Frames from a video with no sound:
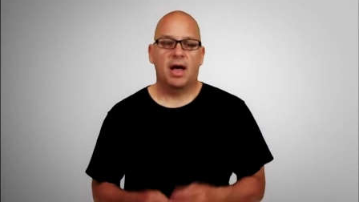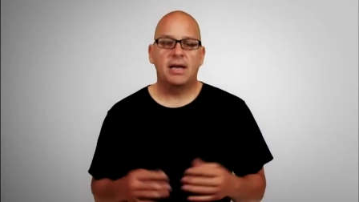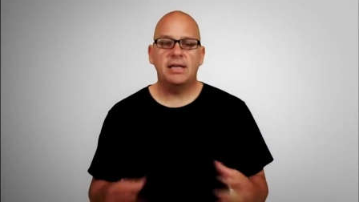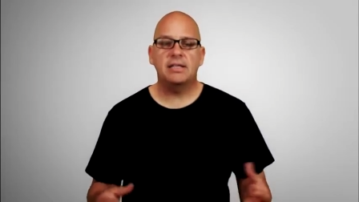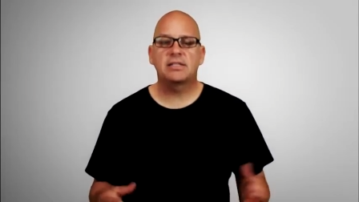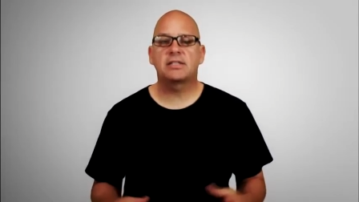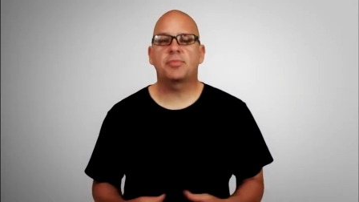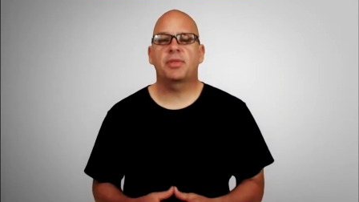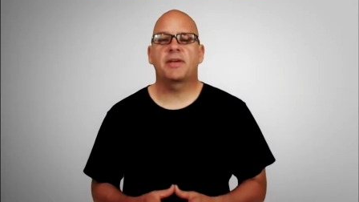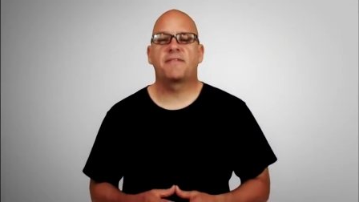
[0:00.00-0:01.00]
I needed
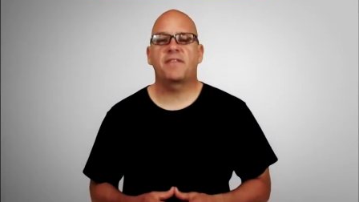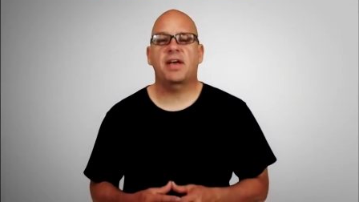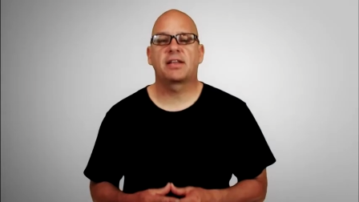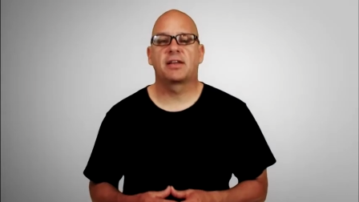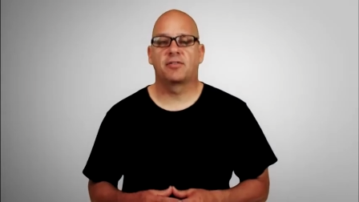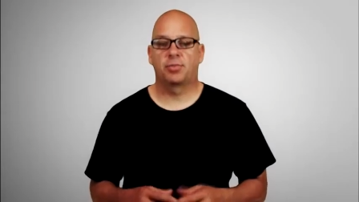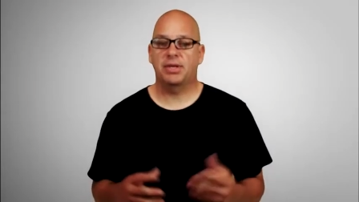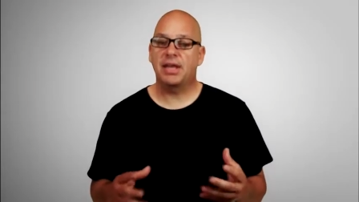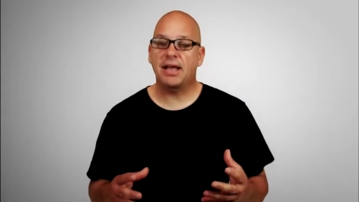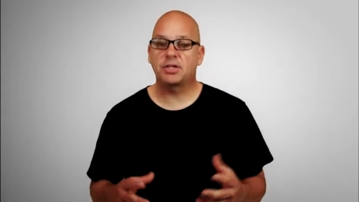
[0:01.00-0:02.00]
something effective
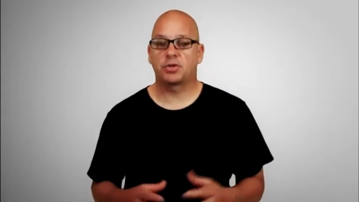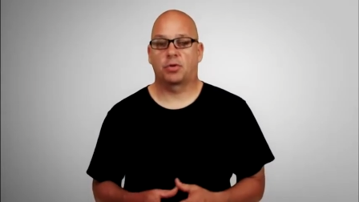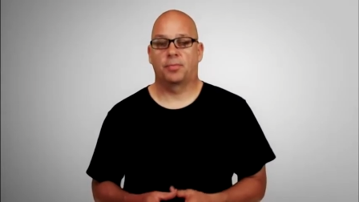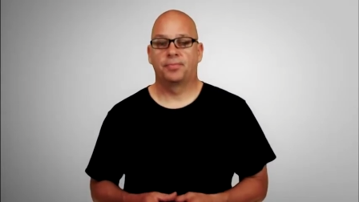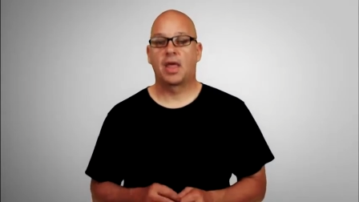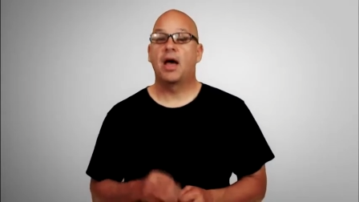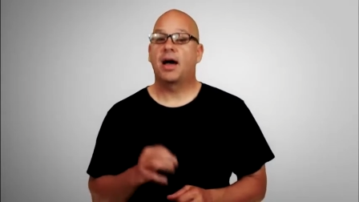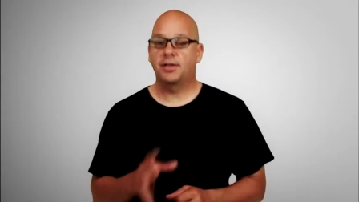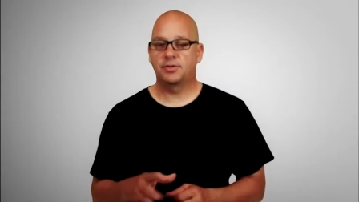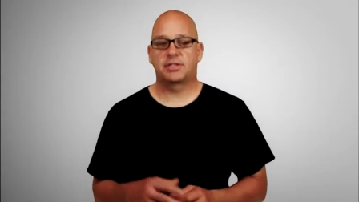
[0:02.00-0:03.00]
but natural.
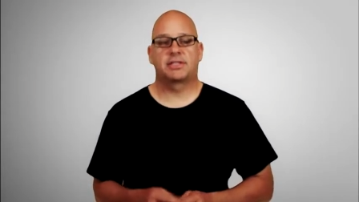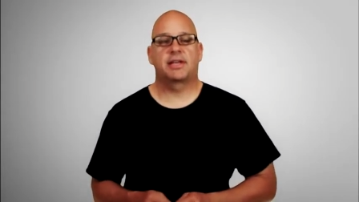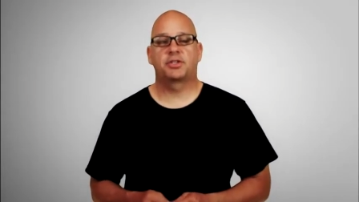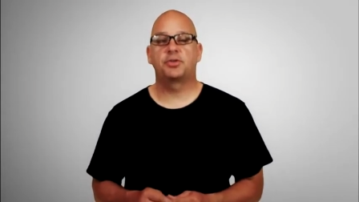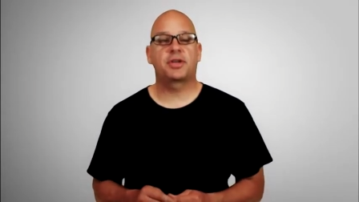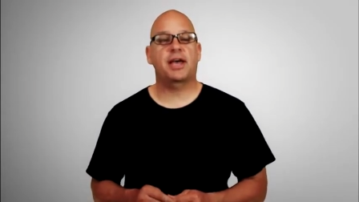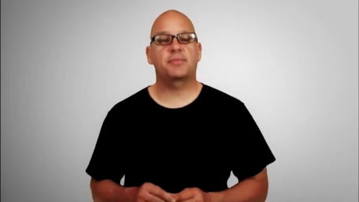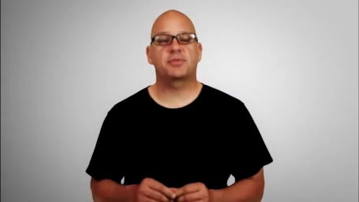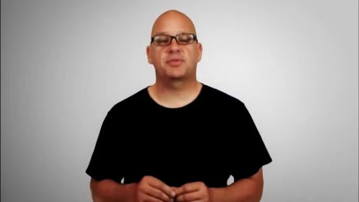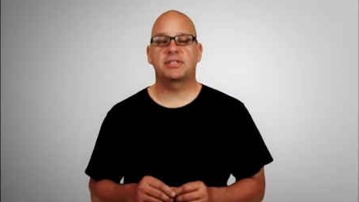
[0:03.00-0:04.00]
I used to take two
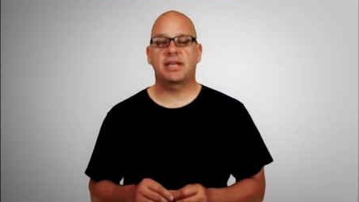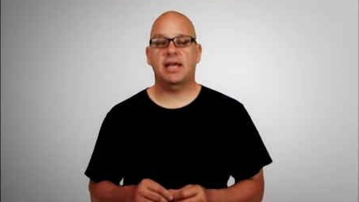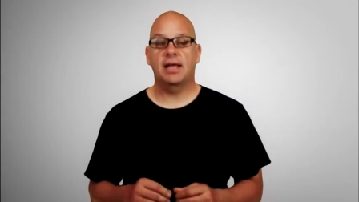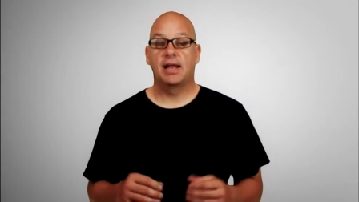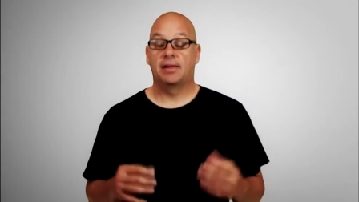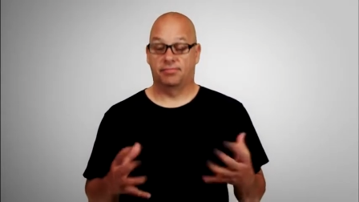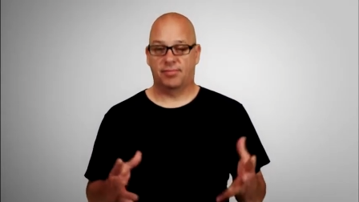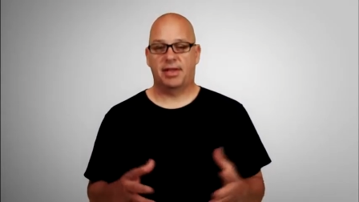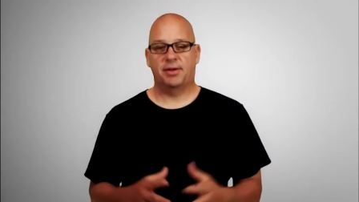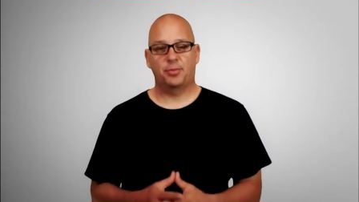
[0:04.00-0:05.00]
capsules a day,
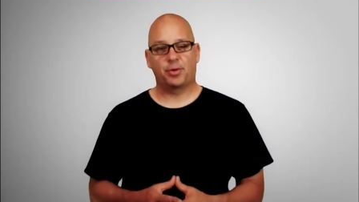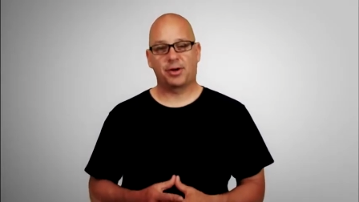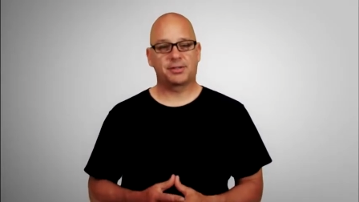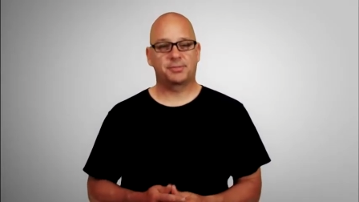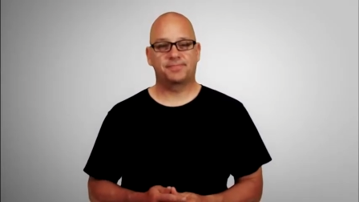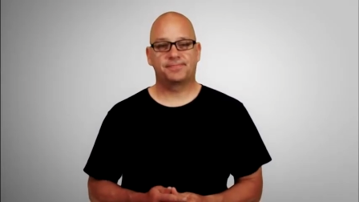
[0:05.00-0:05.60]
and it worked.